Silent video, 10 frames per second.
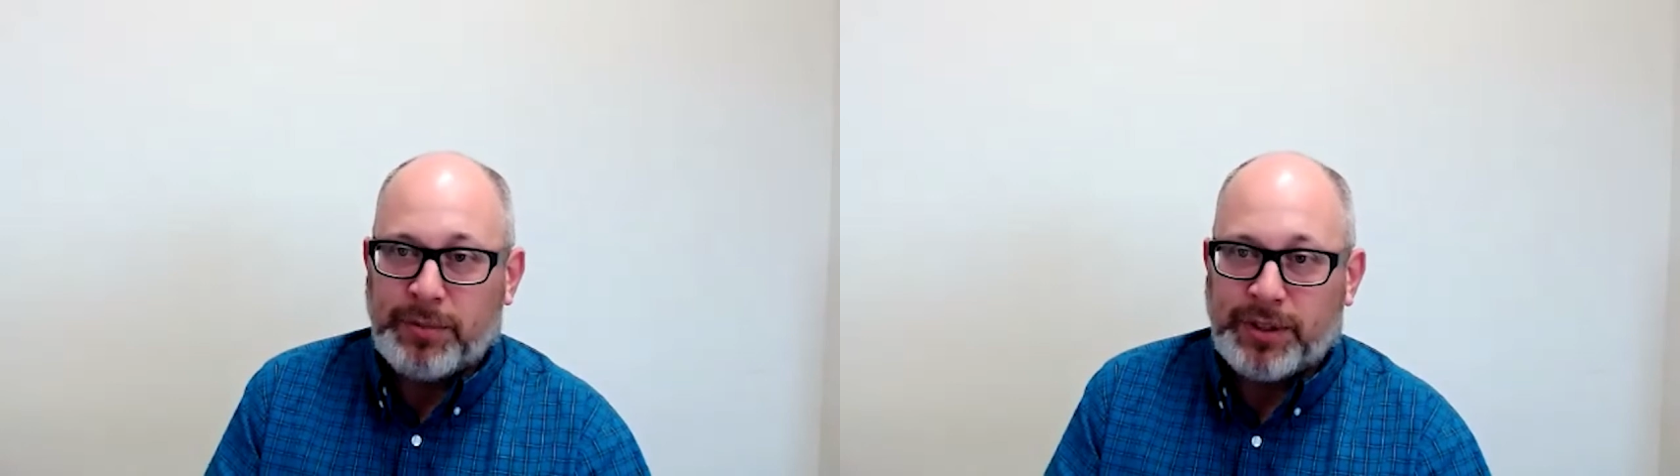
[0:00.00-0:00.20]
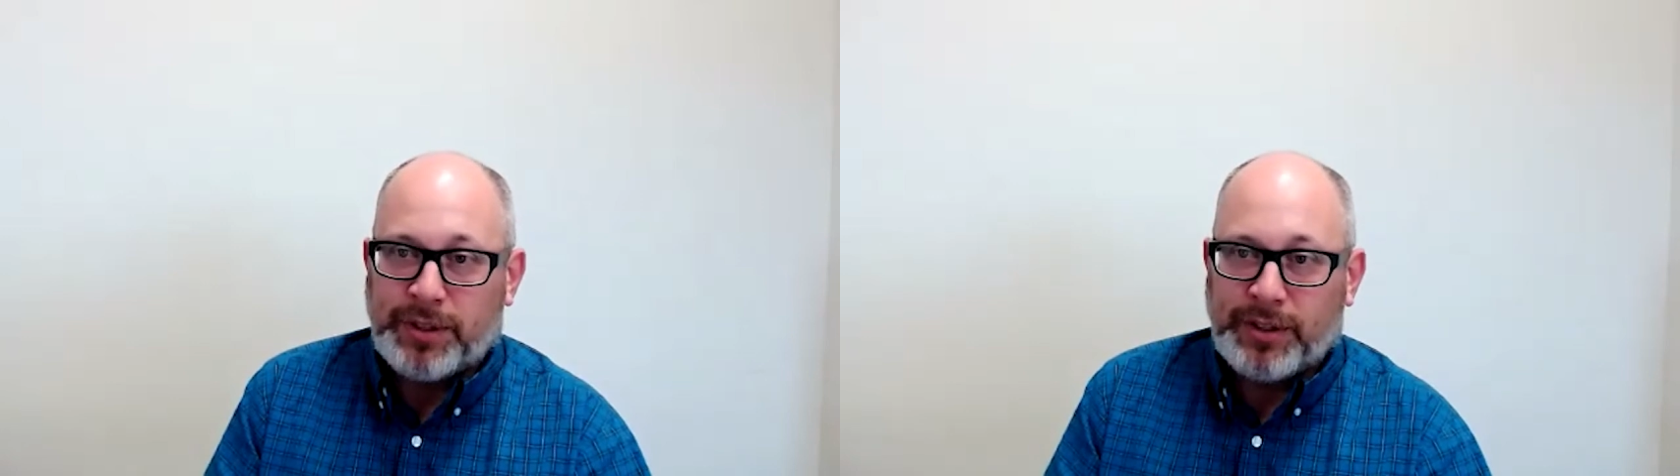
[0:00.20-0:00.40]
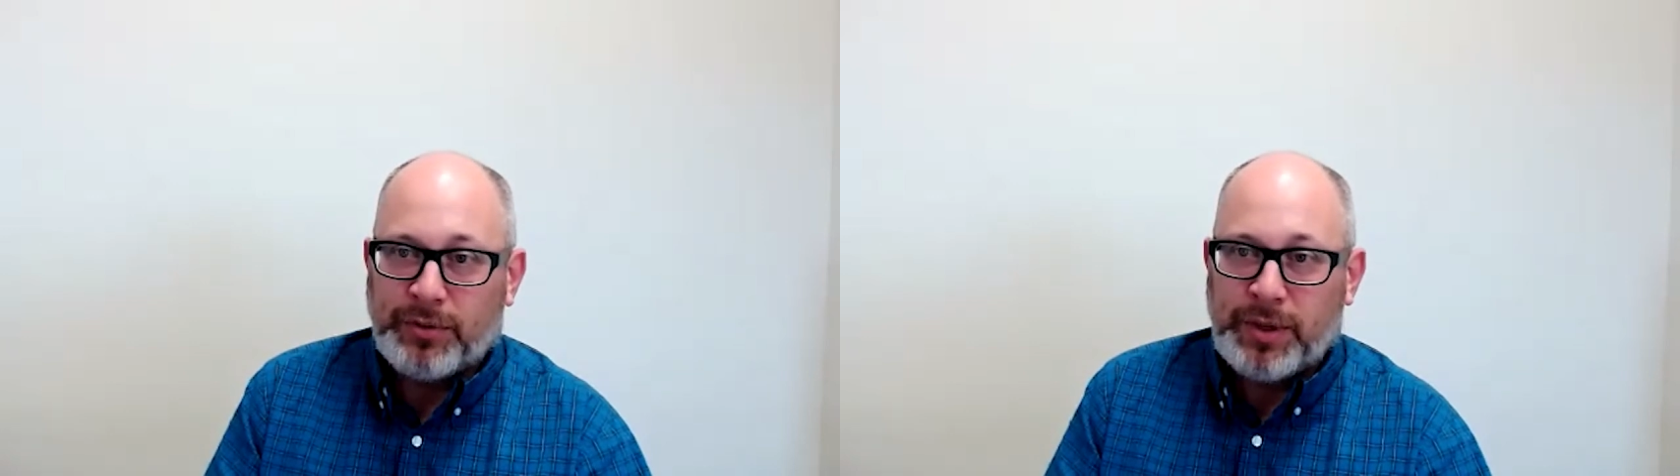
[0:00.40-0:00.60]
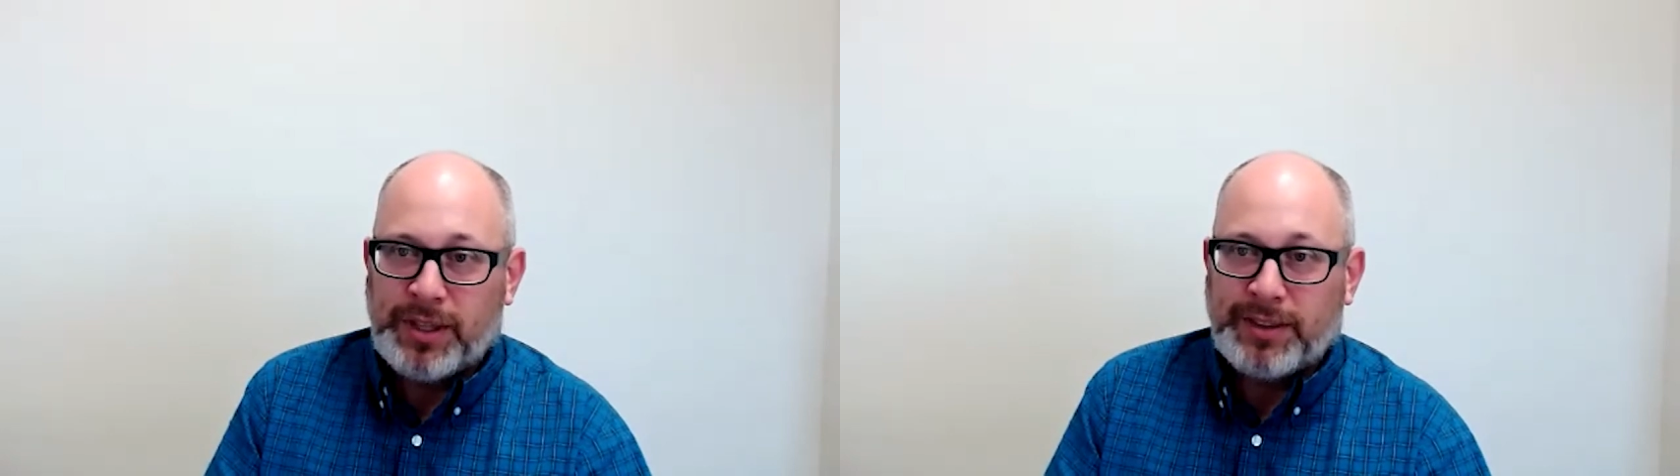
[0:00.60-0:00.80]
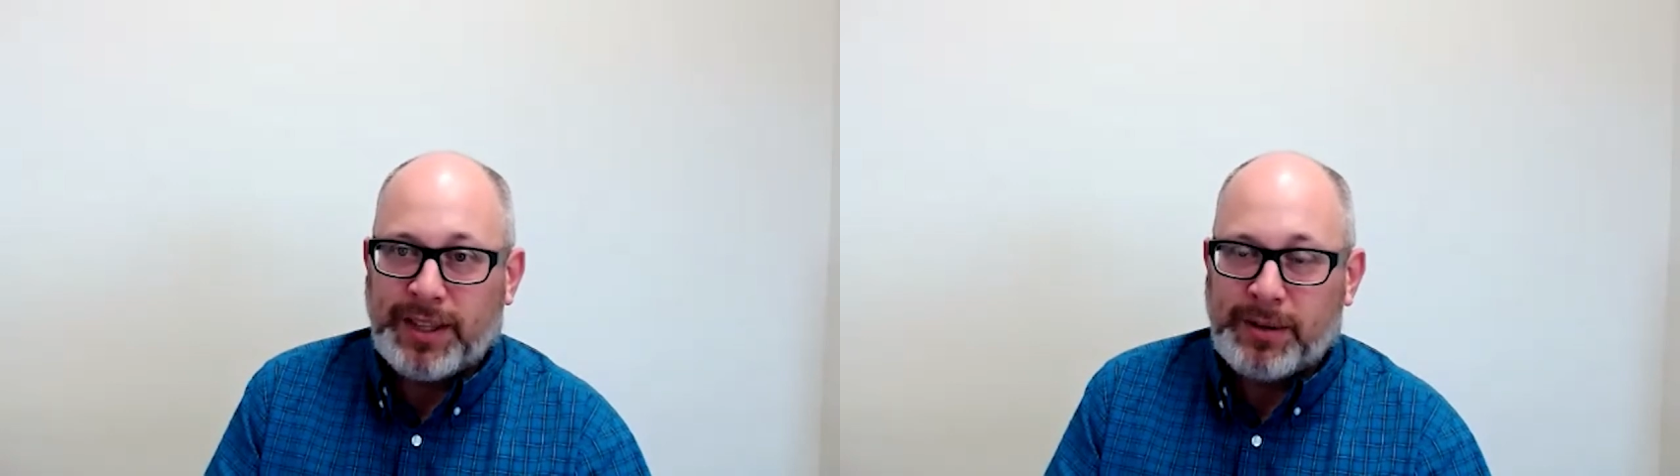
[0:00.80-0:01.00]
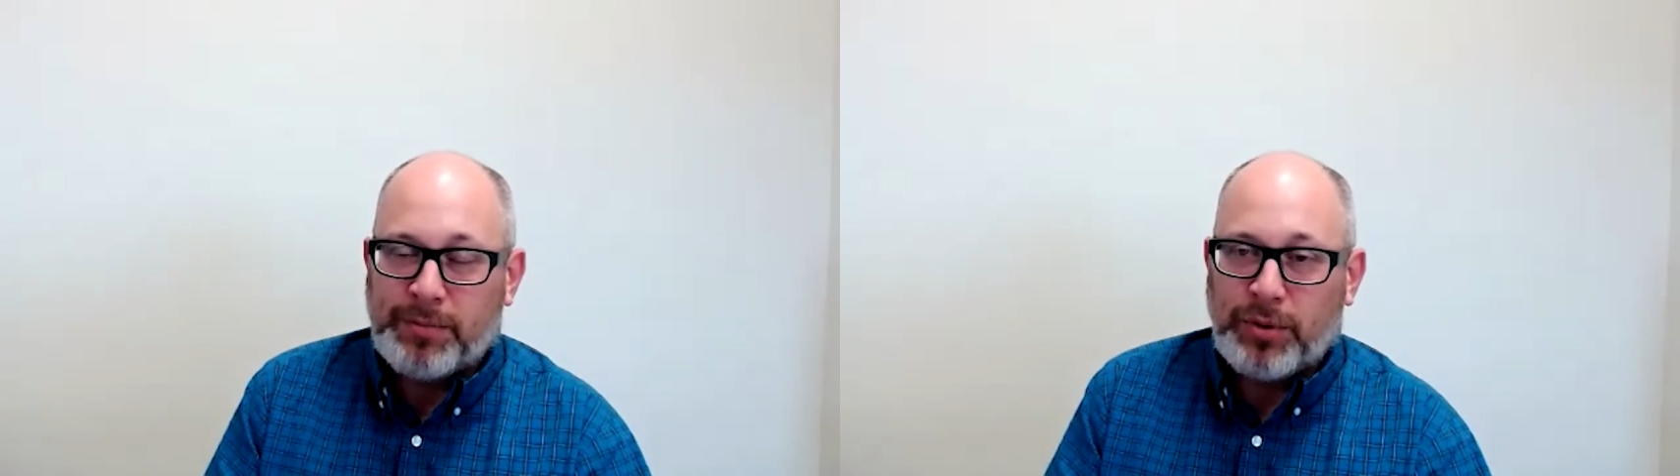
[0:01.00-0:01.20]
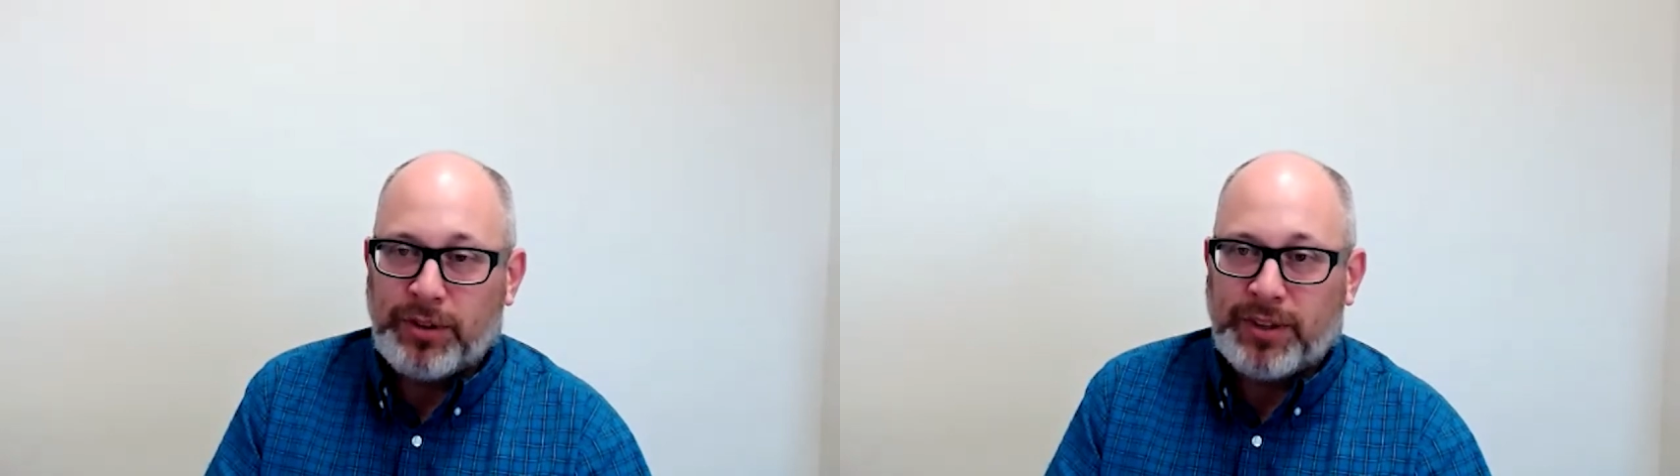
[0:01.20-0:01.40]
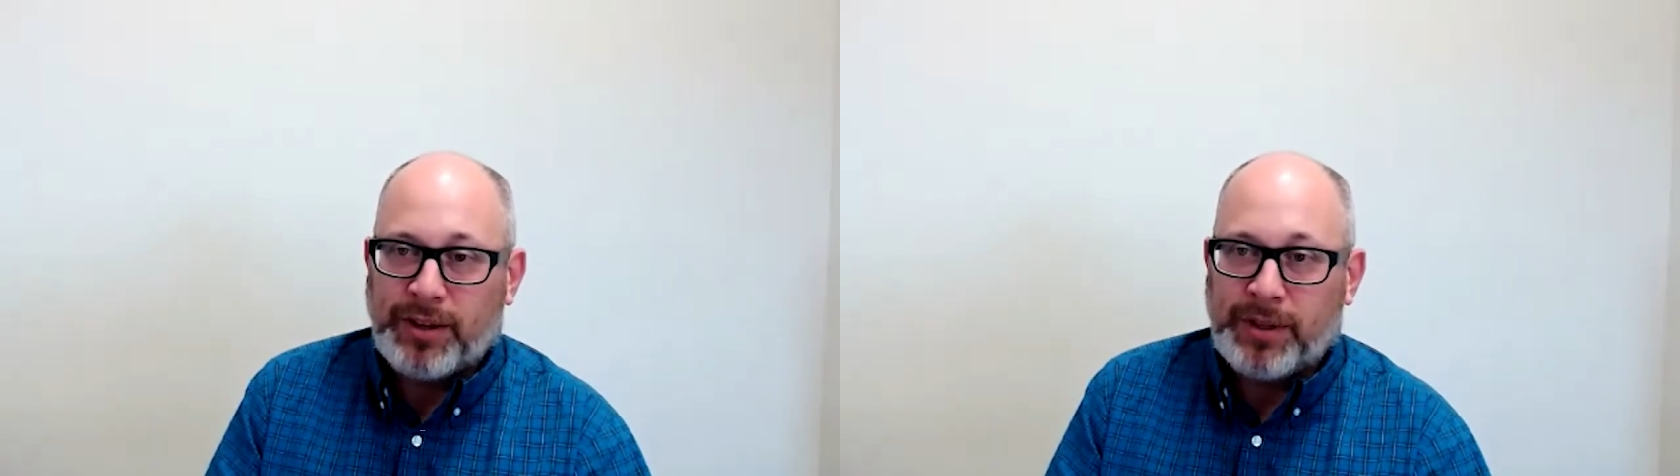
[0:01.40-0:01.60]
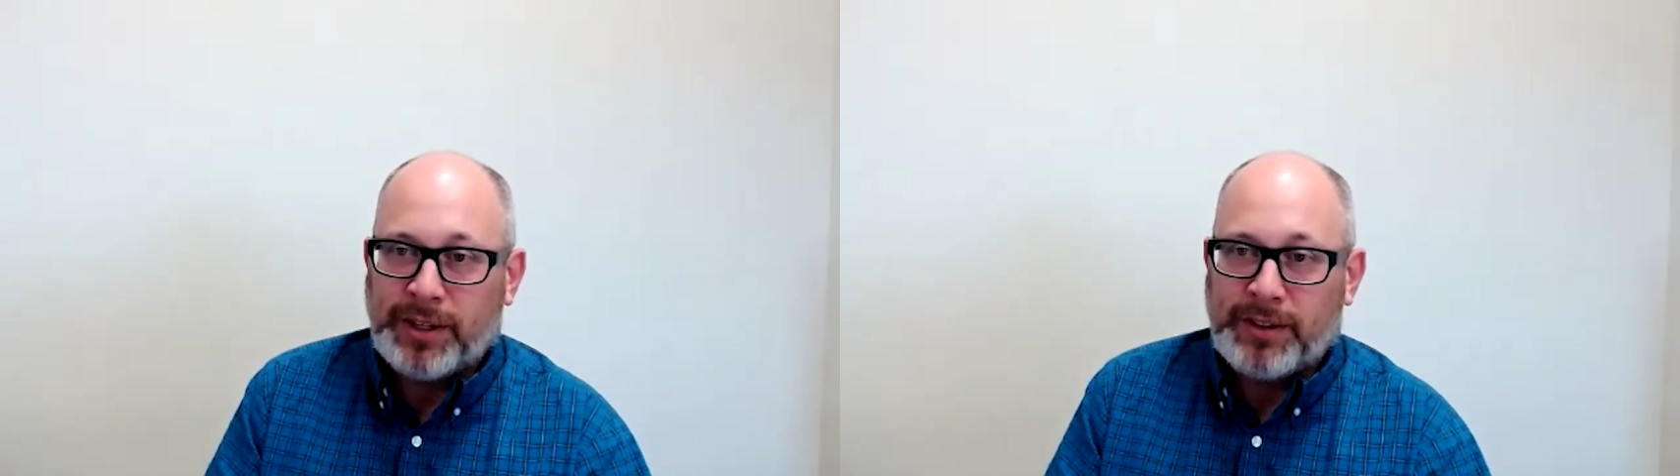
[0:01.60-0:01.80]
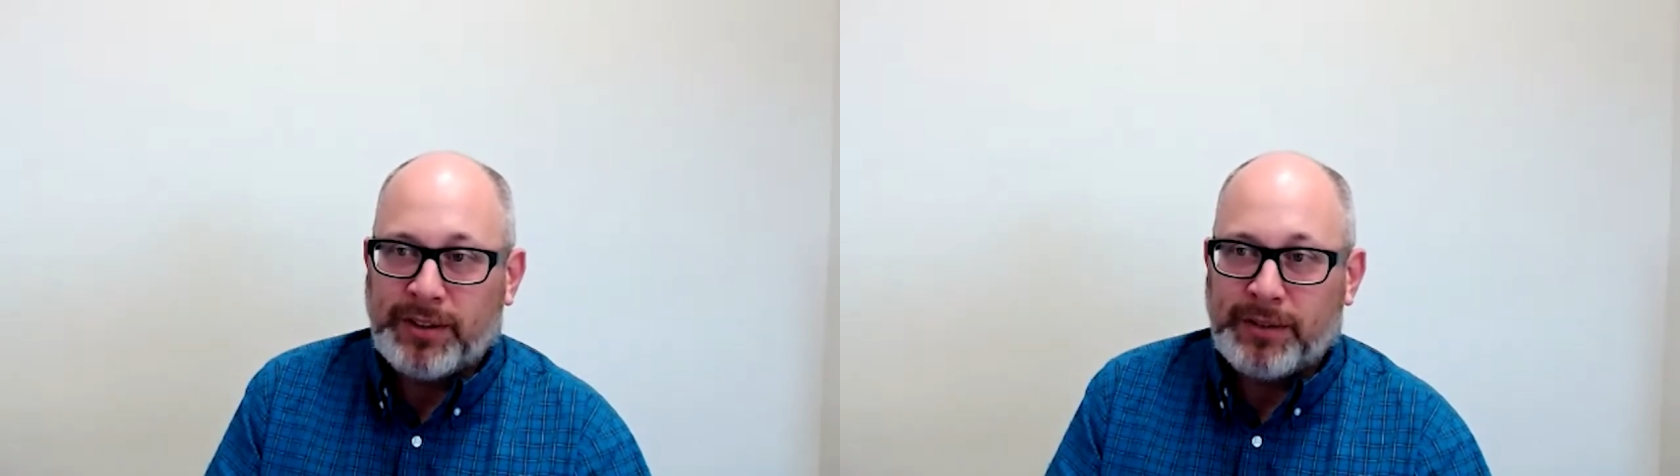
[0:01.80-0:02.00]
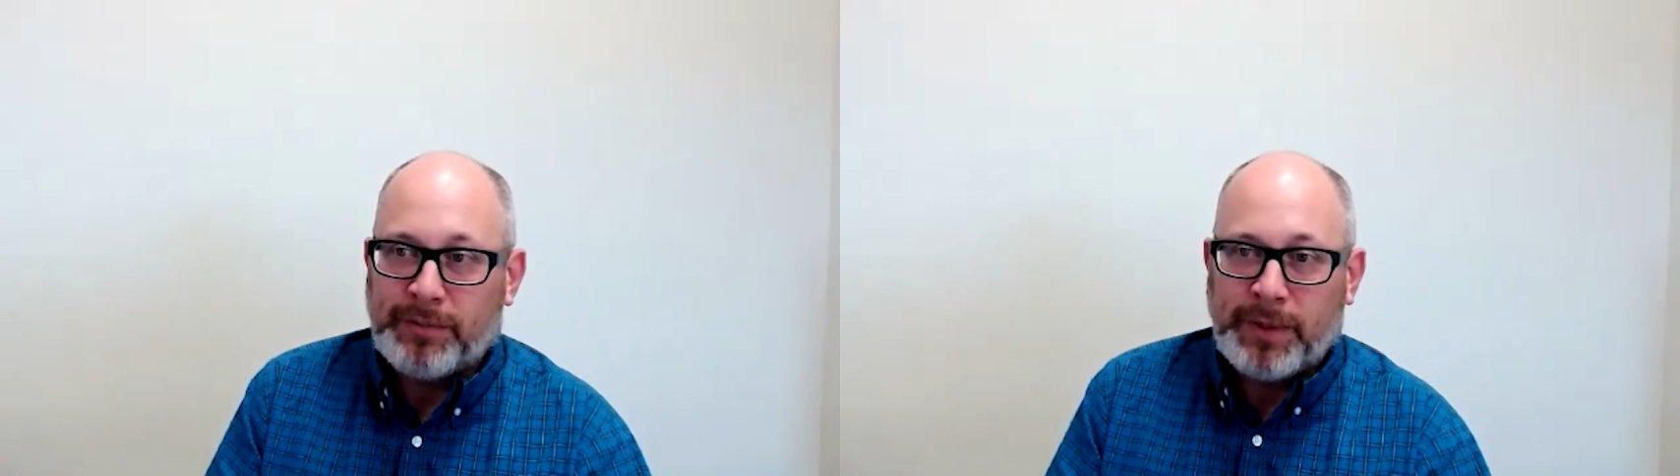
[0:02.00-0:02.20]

because we get data points coming in that